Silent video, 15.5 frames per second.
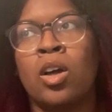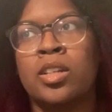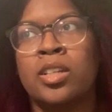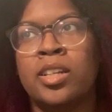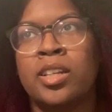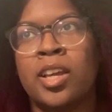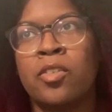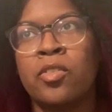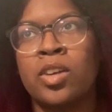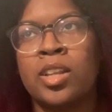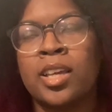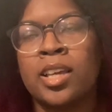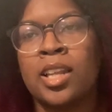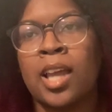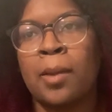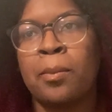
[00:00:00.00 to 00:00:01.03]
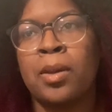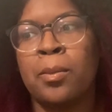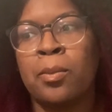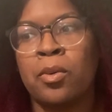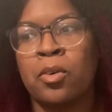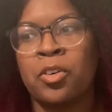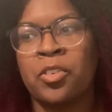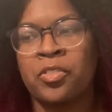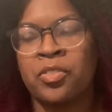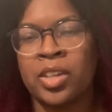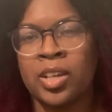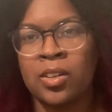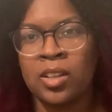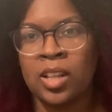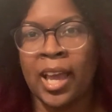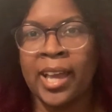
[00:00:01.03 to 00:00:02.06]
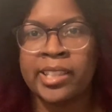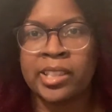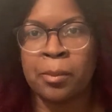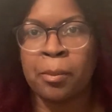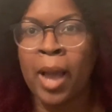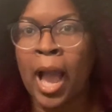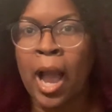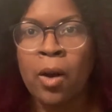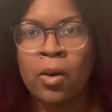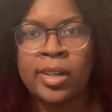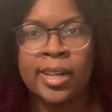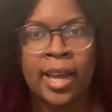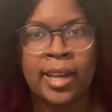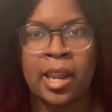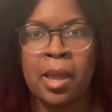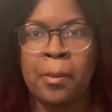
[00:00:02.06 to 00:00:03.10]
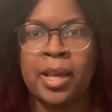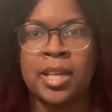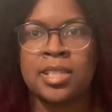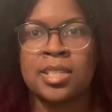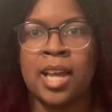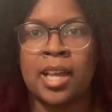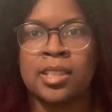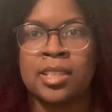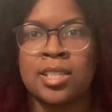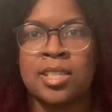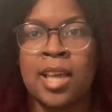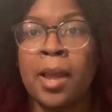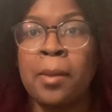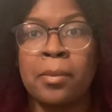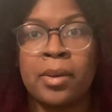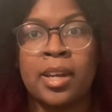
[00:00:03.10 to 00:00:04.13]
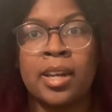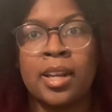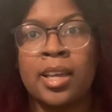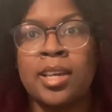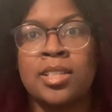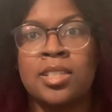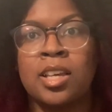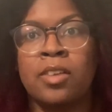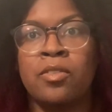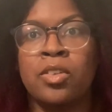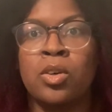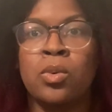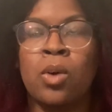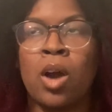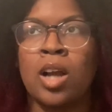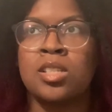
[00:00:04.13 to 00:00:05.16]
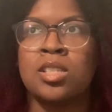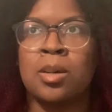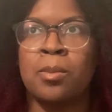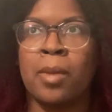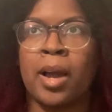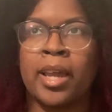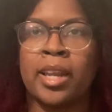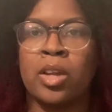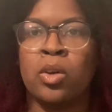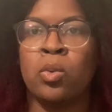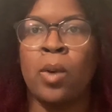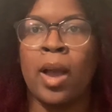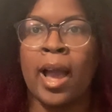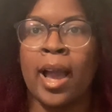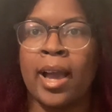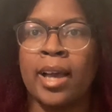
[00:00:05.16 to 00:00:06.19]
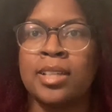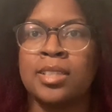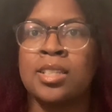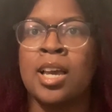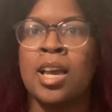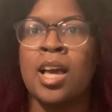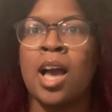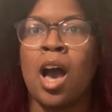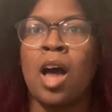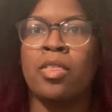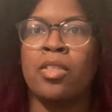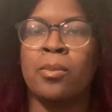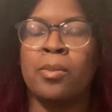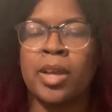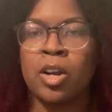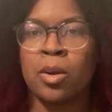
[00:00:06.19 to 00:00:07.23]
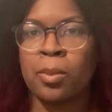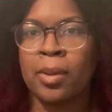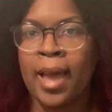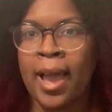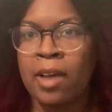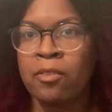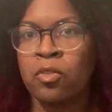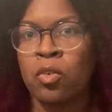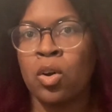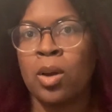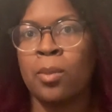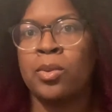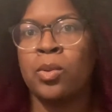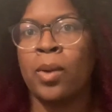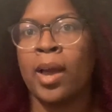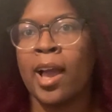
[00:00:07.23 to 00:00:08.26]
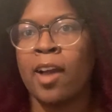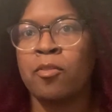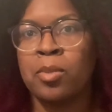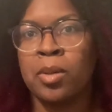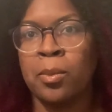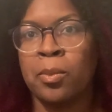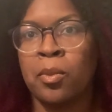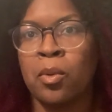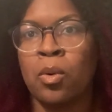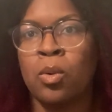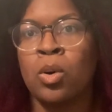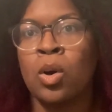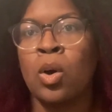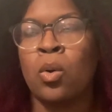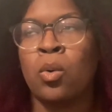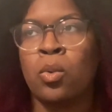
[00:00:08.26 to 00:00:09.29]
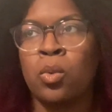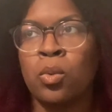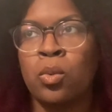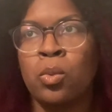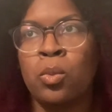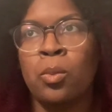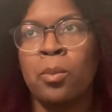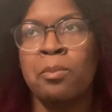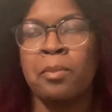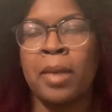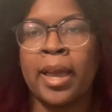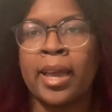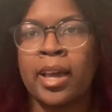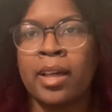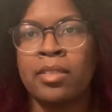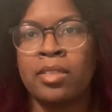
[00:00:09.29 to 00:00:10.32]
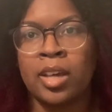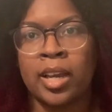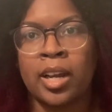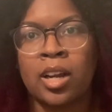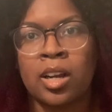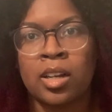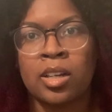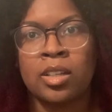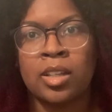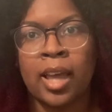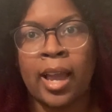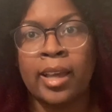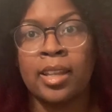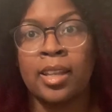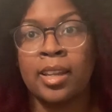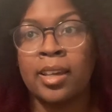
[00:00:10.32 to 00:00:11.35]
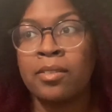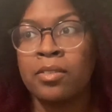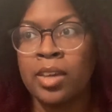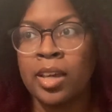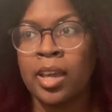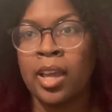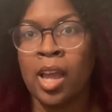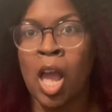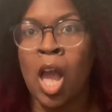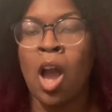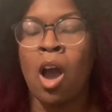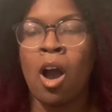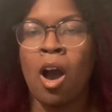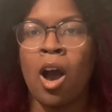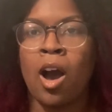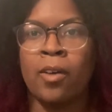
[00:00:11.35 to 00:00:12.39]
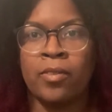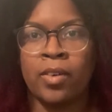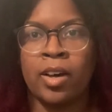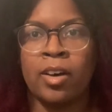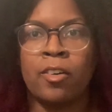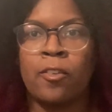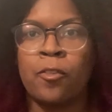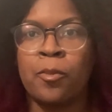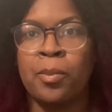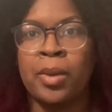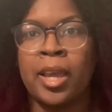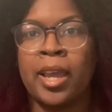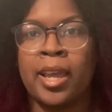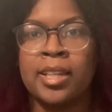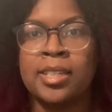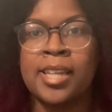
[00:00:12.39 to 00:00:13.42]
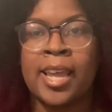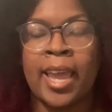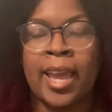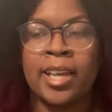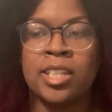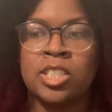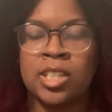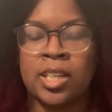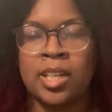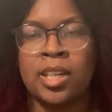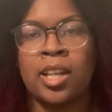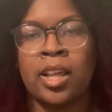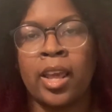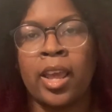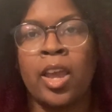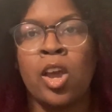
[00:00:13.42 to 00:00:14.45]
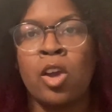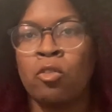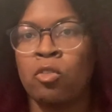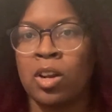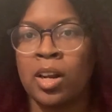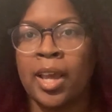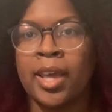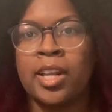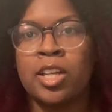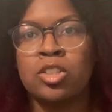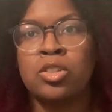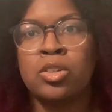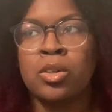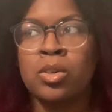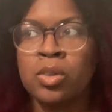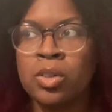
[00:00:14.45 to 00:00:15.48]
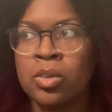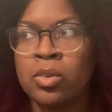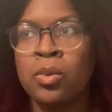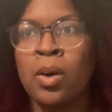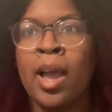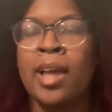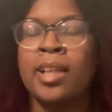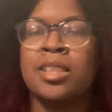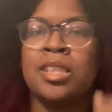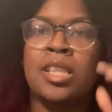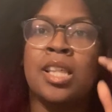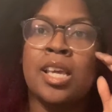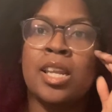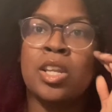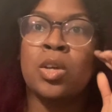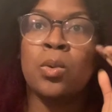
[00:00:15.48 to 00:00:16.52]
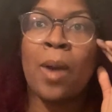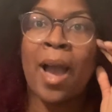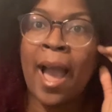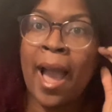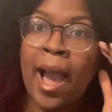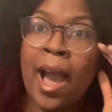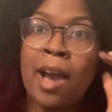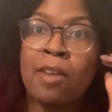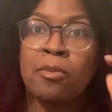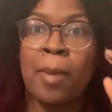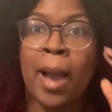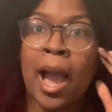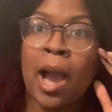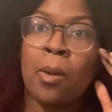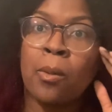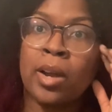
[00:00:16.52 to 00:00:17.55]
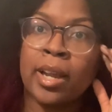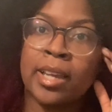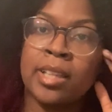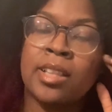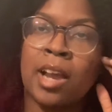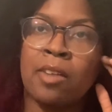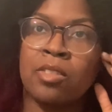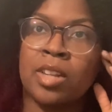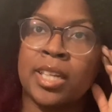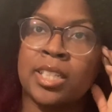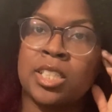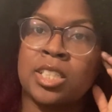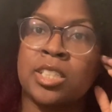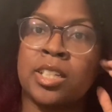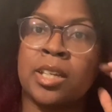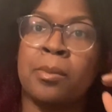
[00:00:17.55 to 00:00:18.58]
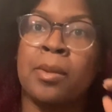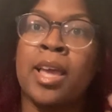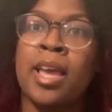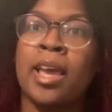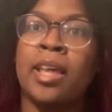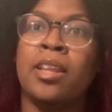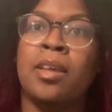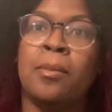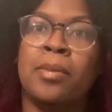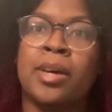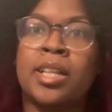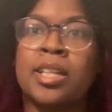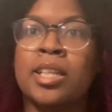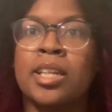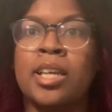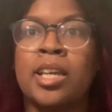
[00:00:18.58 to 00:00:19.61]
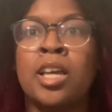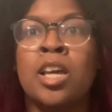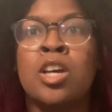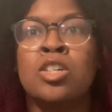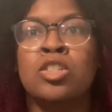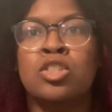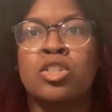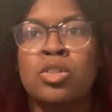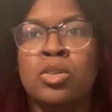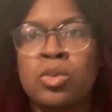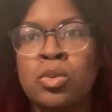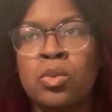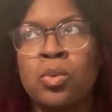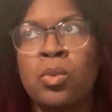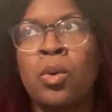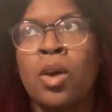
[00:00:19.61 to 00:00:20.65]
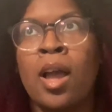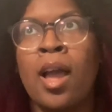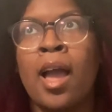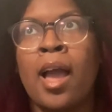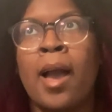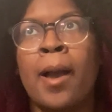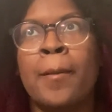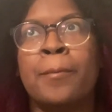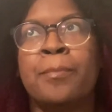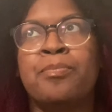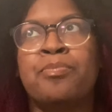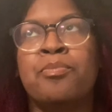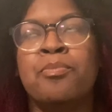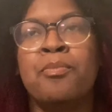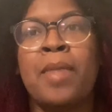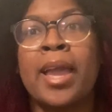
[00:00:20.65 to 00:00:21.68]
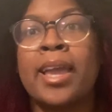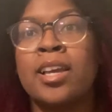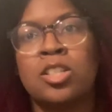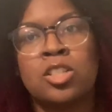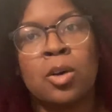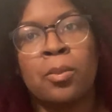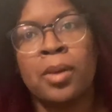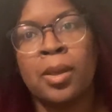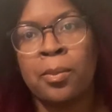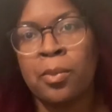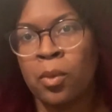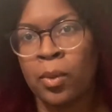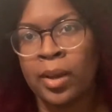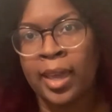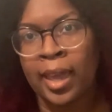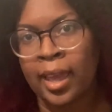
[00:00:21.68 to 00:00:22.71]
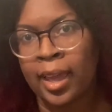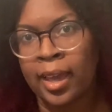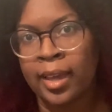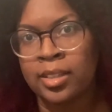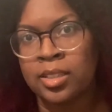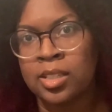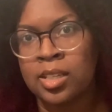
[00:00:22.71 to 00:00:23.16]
differently. Like, people feel like the power dynamic is not the same, but it is. If you are somebody who has the bigger platform, you have people who make their like living off of being tangentially related to you, then you have power in that relationship and the ability to make it so people can't